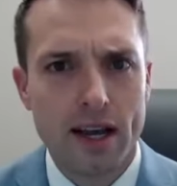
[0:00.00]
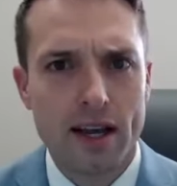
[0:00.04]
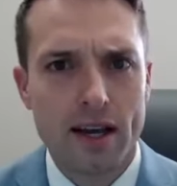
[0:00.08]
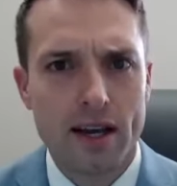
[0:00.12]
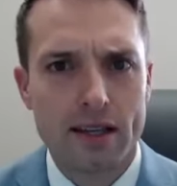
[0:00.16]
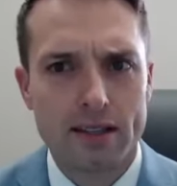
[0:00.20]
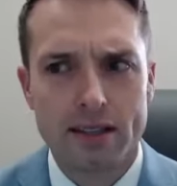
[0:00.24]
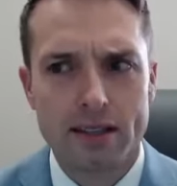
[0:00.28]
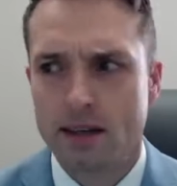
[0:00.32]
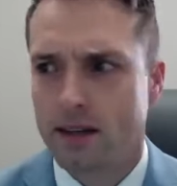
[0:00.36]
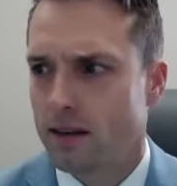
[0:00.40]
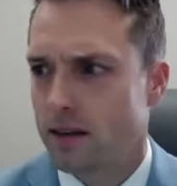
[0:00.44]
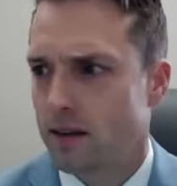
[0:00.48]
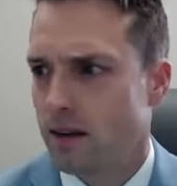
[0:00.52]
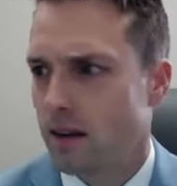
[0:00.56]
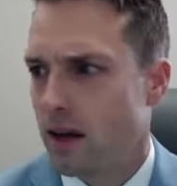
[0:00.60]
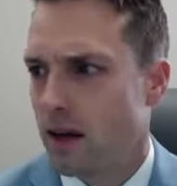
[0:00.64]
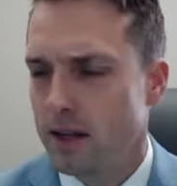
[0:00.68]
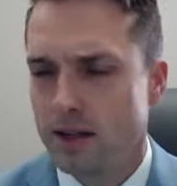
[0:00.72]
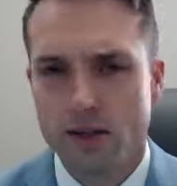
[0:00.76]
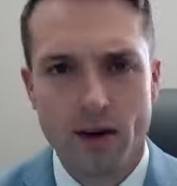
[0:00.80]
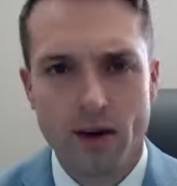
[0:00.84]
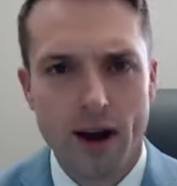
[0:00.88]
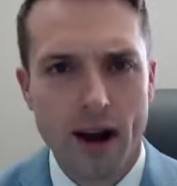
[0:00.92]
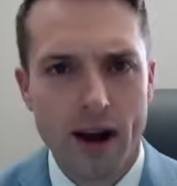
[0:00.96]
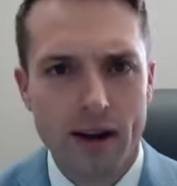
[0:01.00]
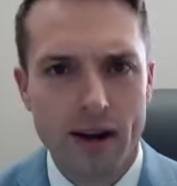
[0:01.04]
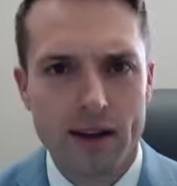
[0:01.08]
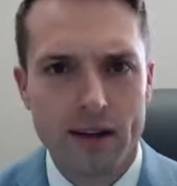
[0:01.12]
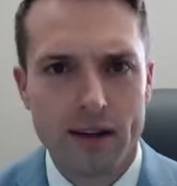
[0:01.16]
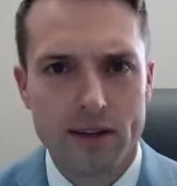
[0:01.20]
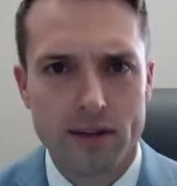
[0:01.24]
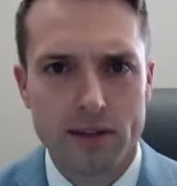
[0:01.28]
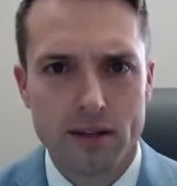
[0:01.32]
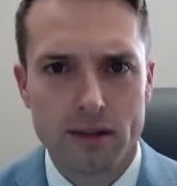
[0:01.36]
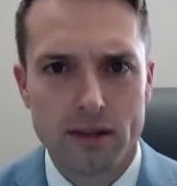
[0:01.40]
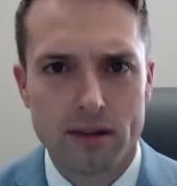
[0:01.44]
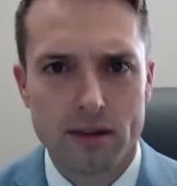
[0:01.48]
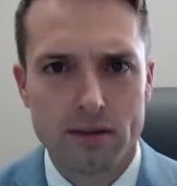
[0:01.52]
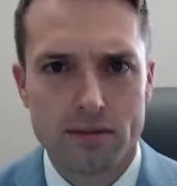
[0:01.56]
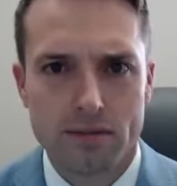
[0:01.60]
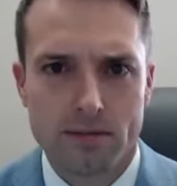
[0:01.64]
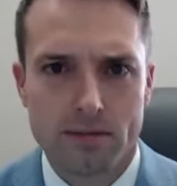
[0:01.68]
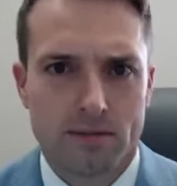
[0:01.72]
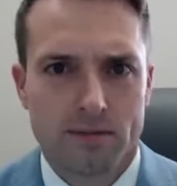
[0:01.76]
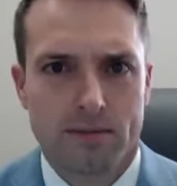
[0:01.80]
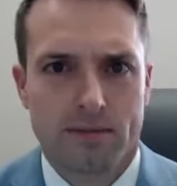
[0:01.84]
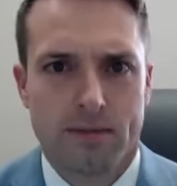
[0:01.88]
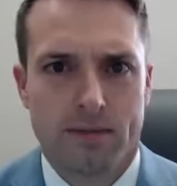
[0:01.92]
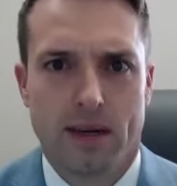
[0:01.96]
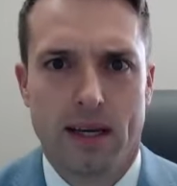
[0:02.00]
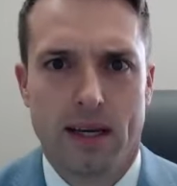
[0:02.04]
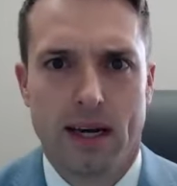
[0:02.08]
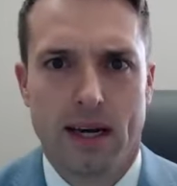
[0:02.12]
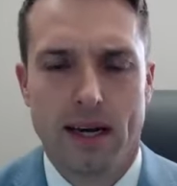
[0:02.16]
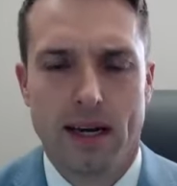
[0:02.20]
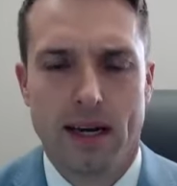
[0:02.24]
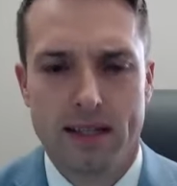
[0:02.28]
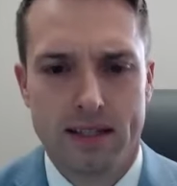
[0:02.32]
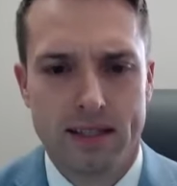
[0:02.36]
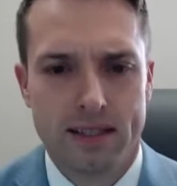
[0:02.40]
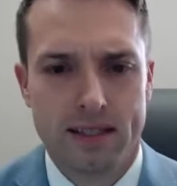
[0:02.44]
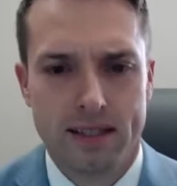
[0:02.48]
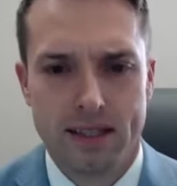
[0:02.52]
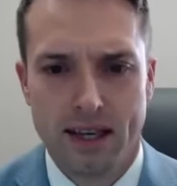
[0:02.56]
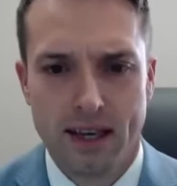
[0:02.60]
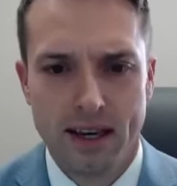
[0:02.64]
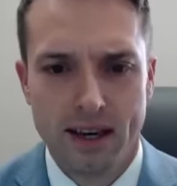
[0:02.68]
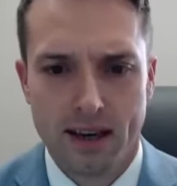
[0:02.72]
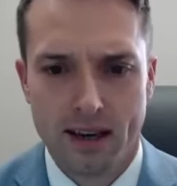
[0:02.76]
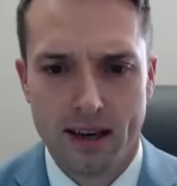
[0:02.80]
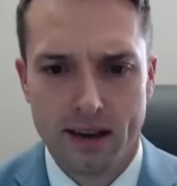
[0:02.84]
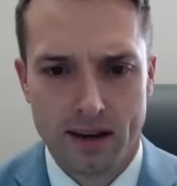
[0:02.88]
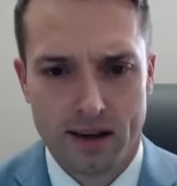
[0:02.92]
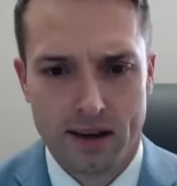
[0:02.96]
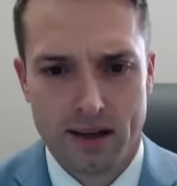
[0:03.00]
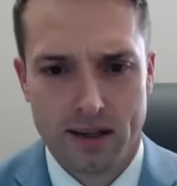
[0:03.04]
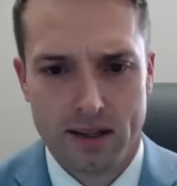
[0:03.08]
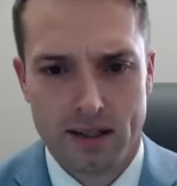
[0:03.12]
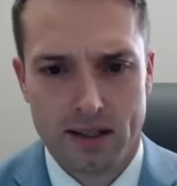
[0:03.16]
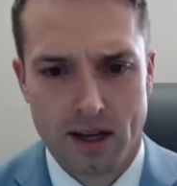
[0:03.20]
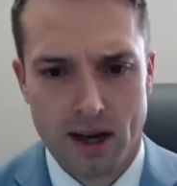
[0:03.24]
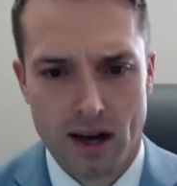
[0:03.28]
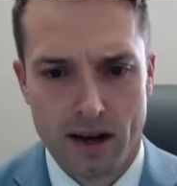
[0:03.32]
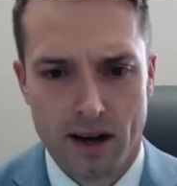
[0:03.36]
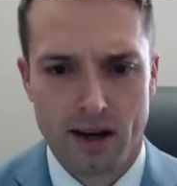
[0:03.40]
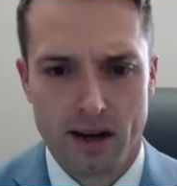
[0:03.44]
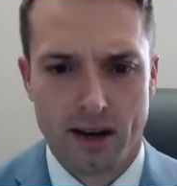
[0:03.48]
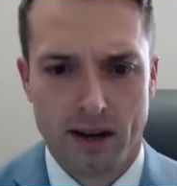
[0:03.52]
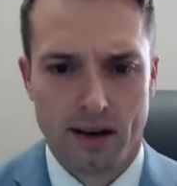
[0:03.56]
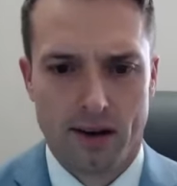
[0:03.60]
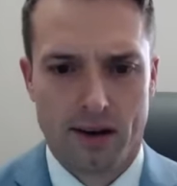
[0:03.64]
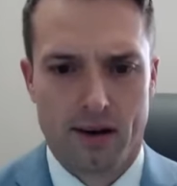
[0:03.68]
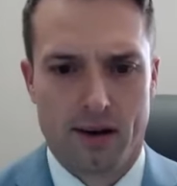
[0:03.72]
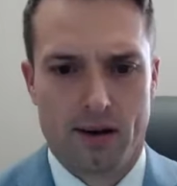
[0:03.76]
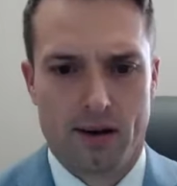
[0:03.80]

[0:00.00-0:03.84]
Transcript: And I was like, oh, that's a great idea. So I just did it, just got in it.